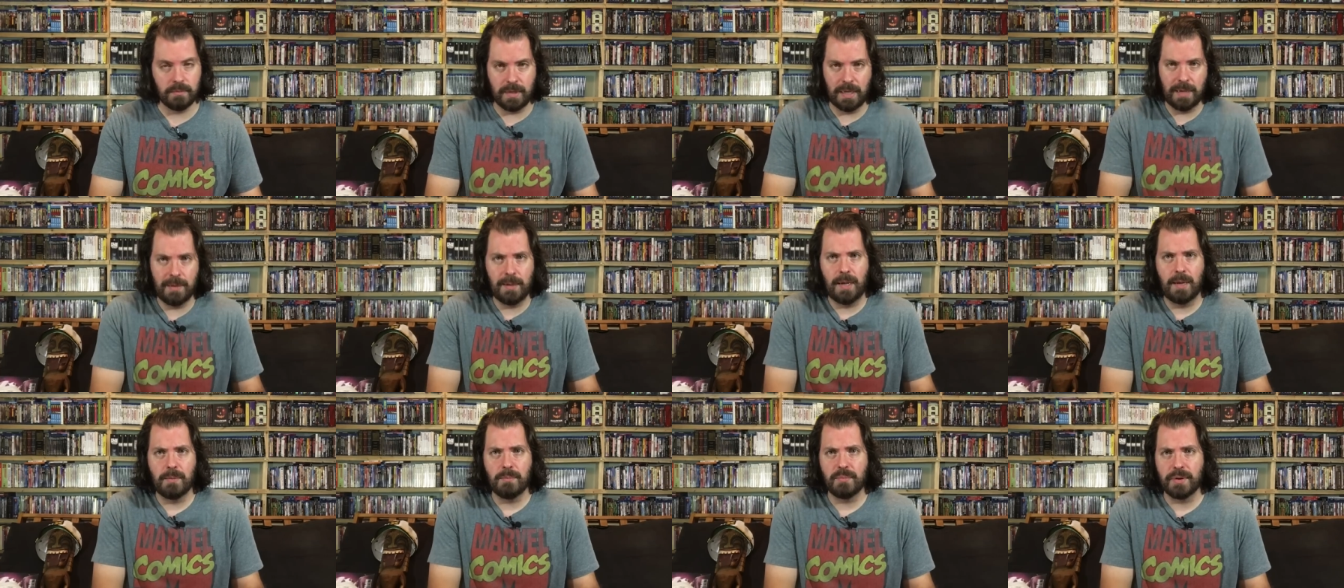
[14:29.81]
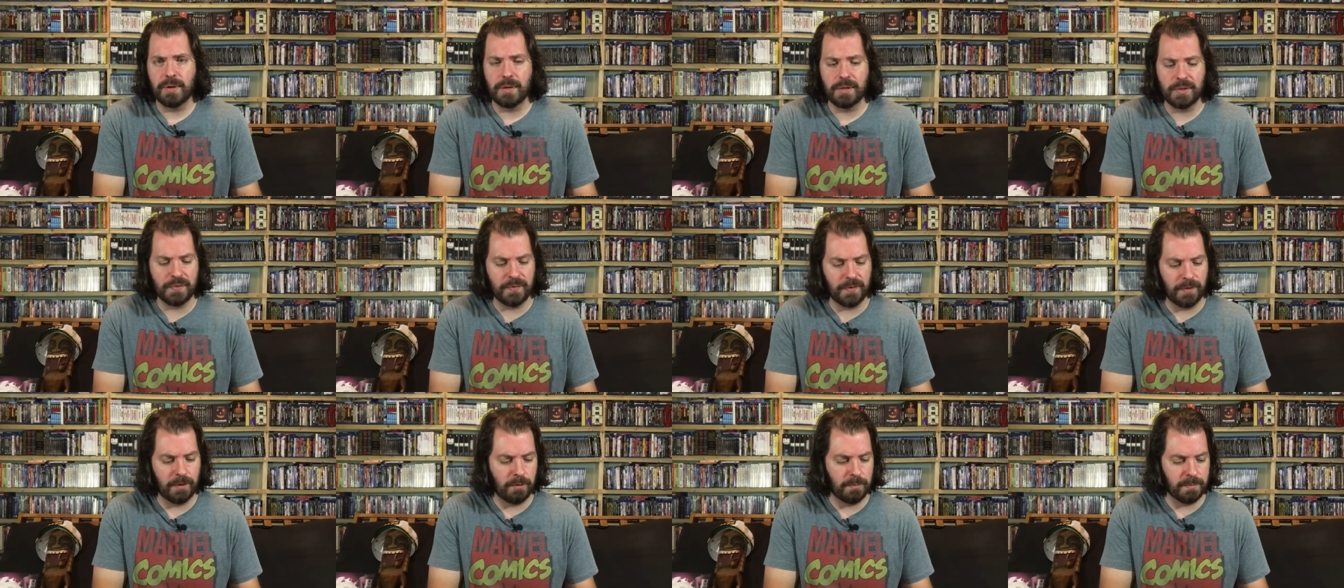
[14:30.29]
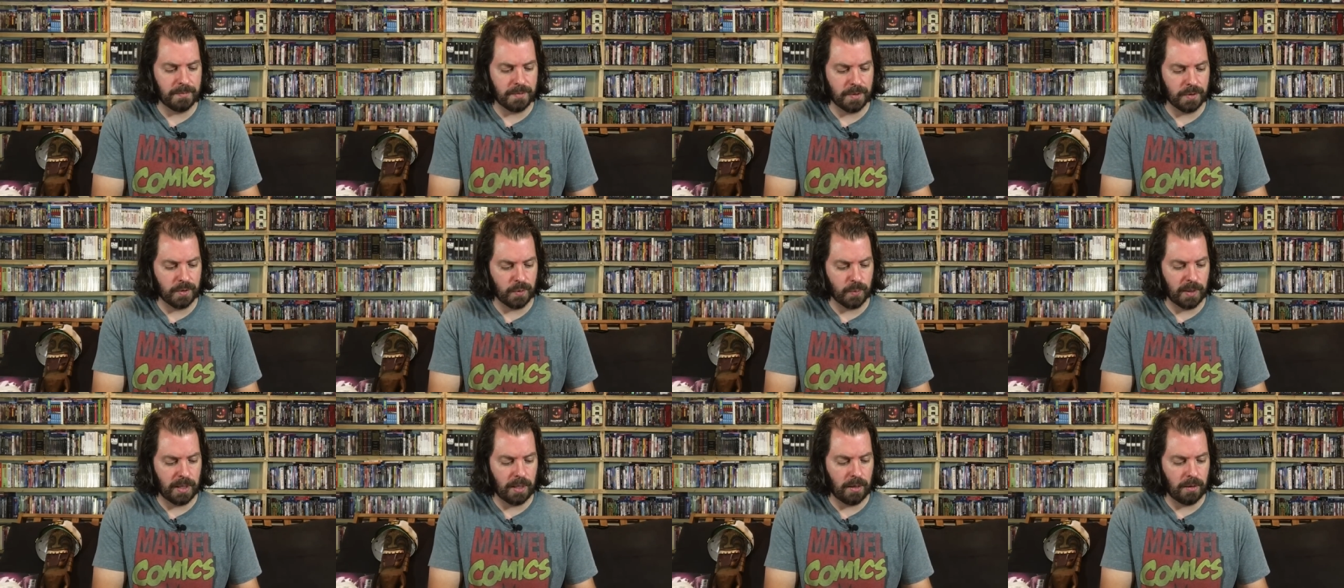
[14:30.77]
And British films
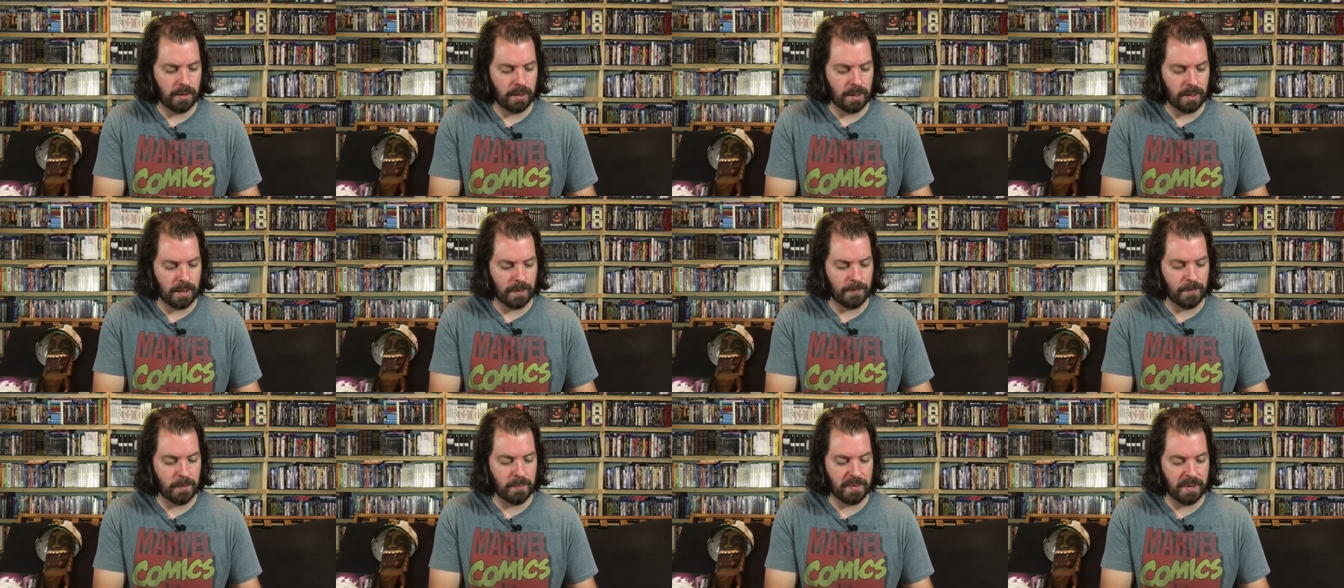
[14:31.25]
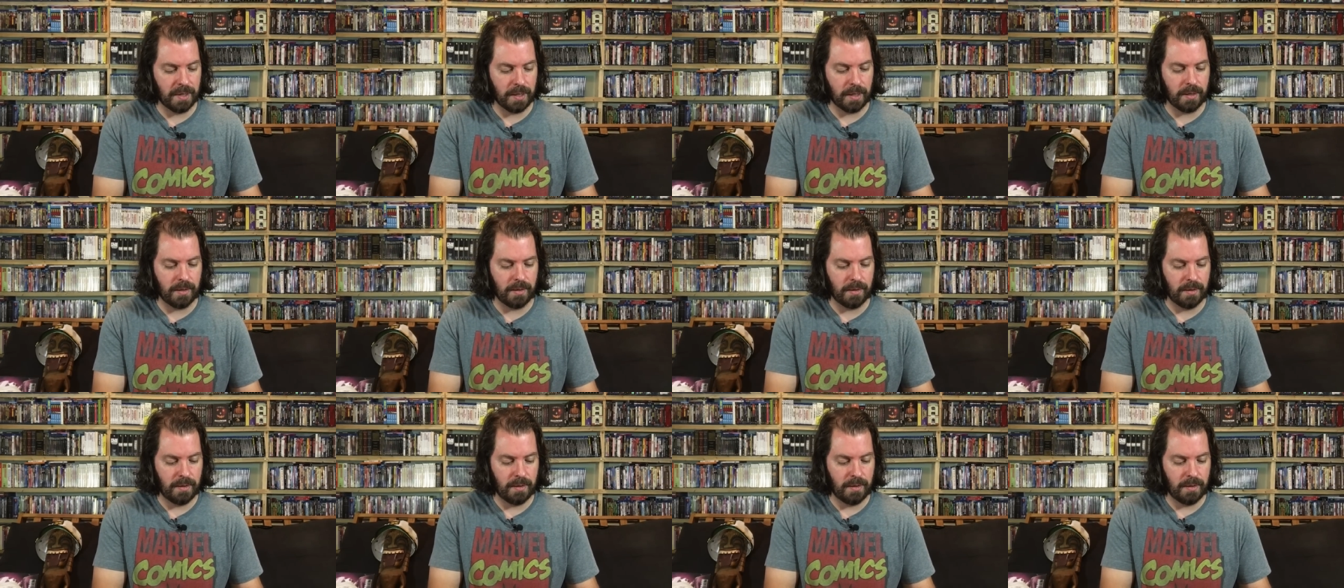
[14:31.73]
as well. Like, I'm a big